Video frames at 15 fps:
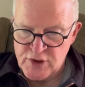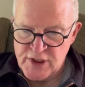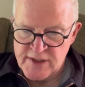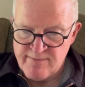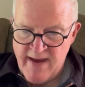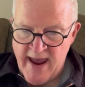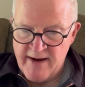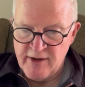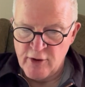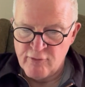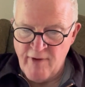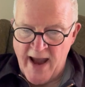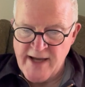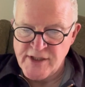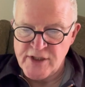this man and
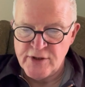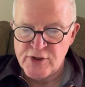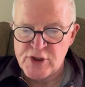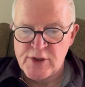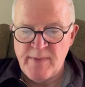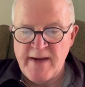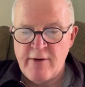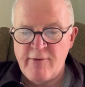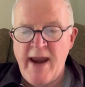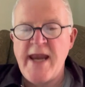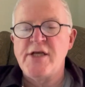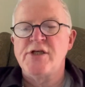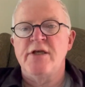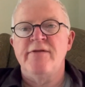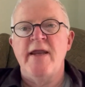granted us to be
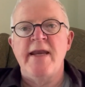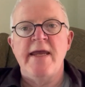greater than